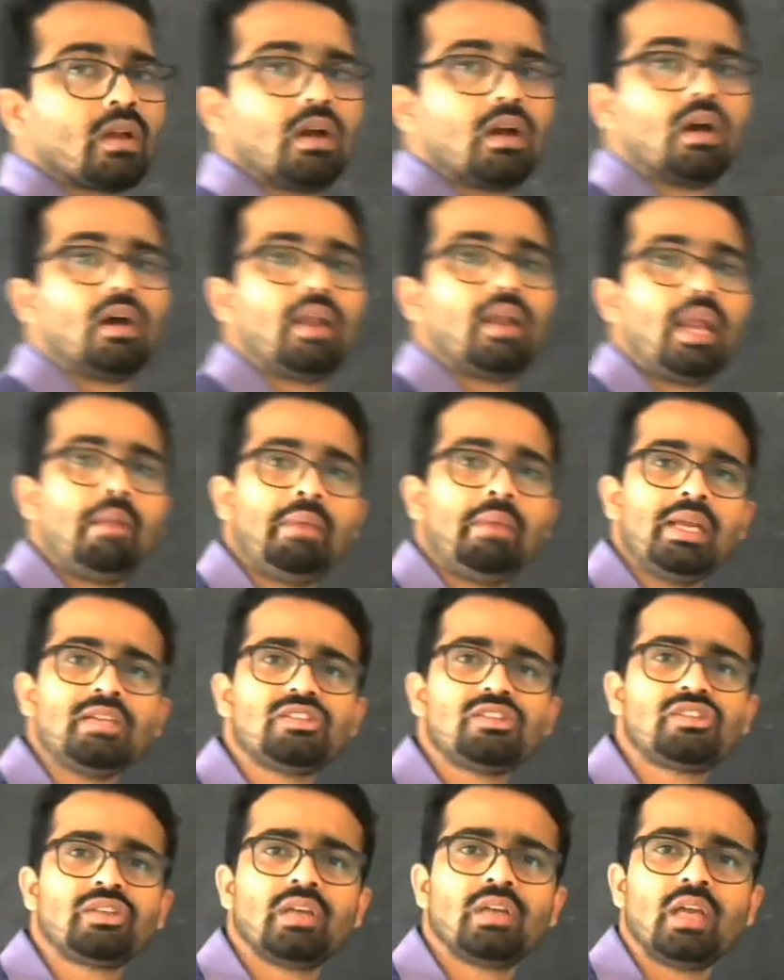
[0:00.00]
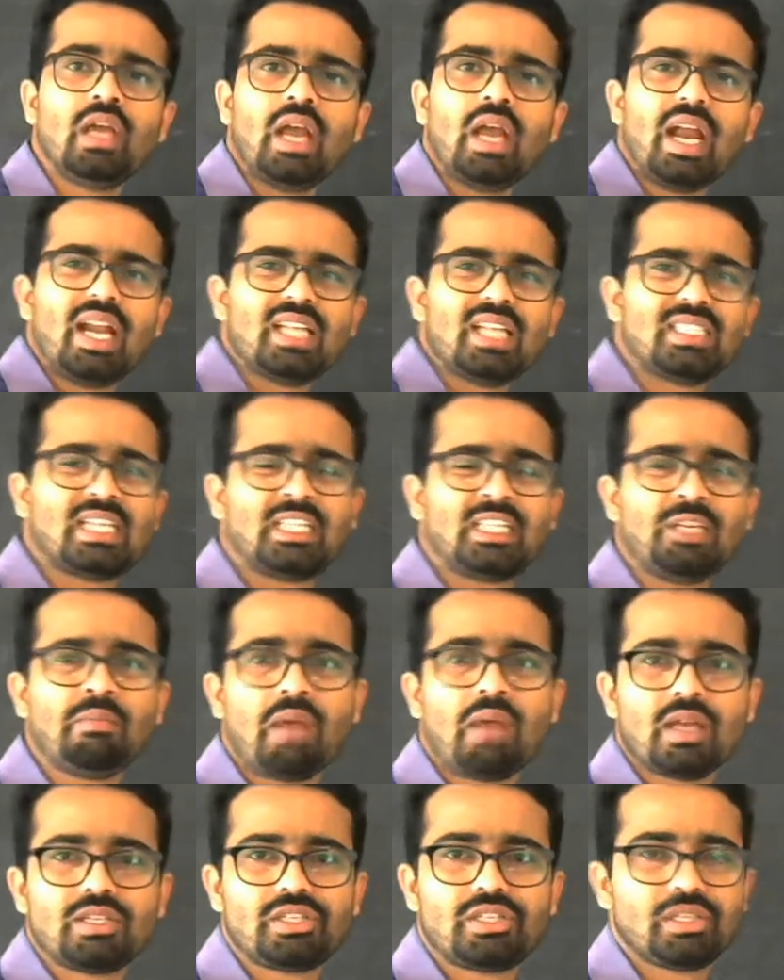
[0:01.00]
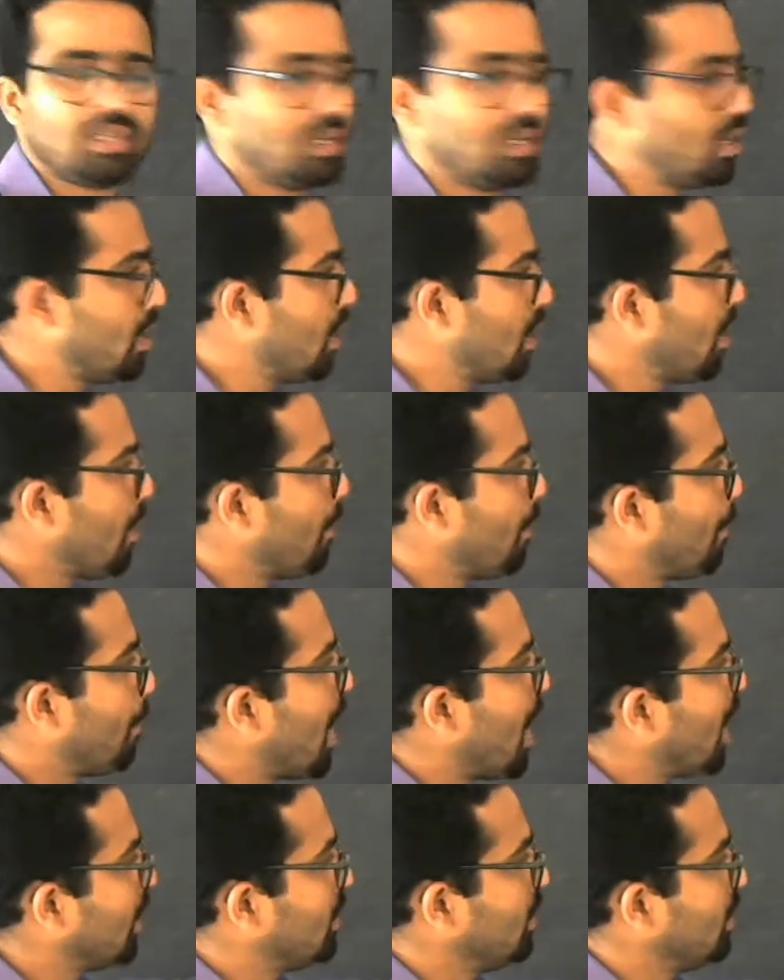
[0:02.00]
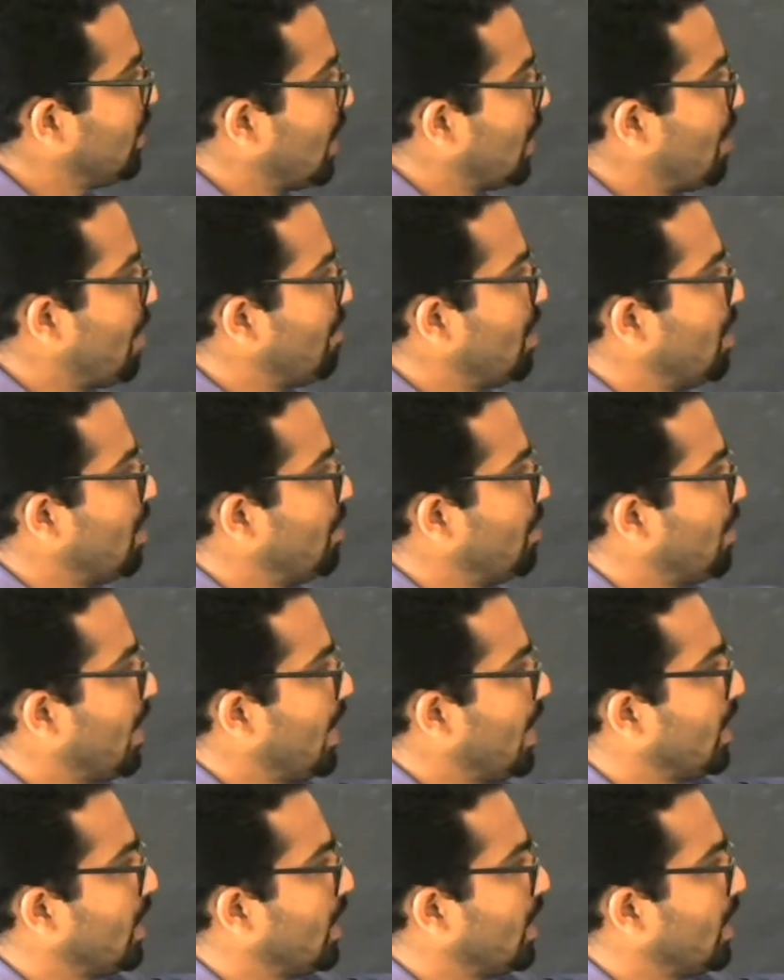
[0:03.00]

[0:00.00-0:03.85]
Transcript: Ray means it is nothing but path traveled by